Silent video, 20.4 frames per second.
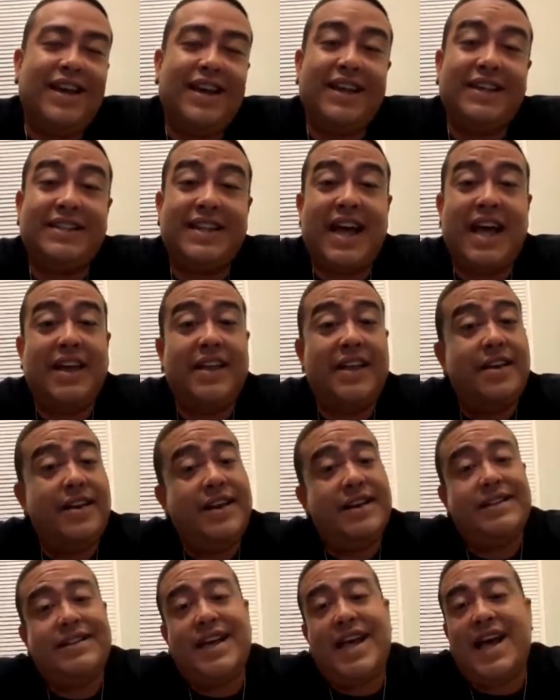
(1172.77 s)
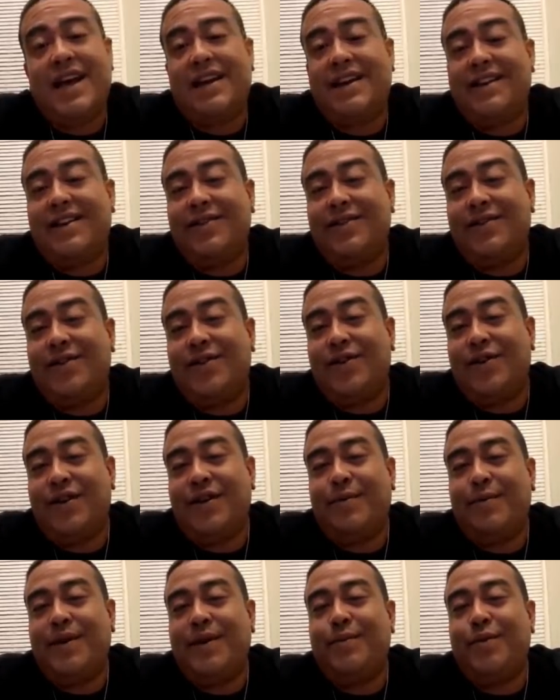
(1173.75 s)
Exactly. And
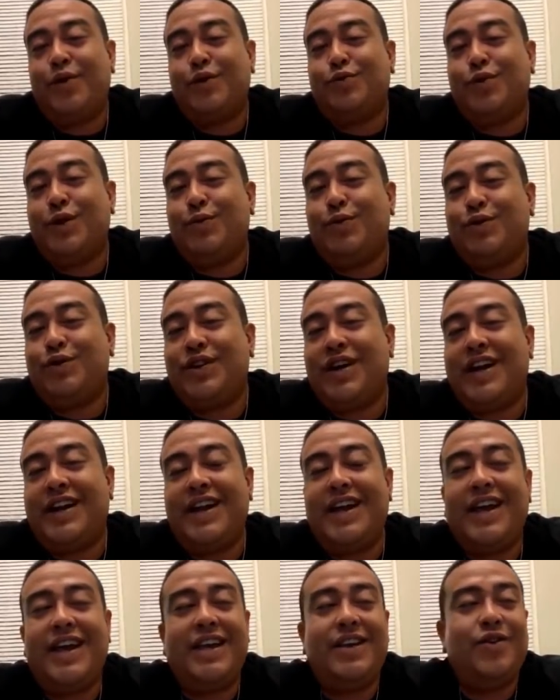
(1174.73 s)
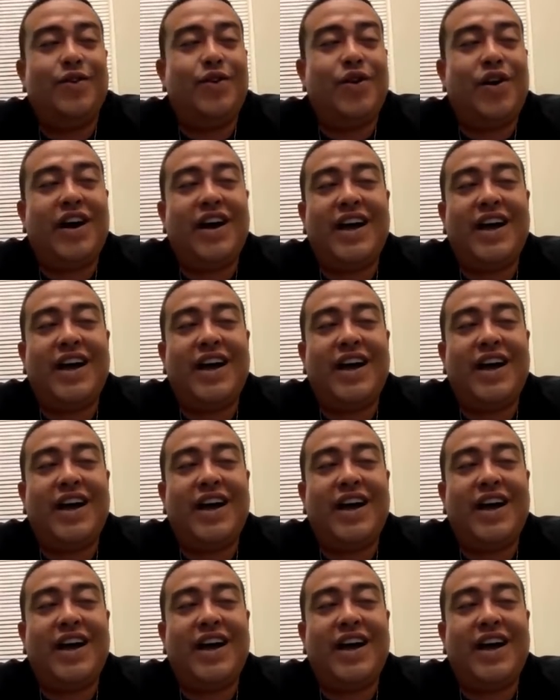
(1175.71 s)
I mean, most people trying to hate. You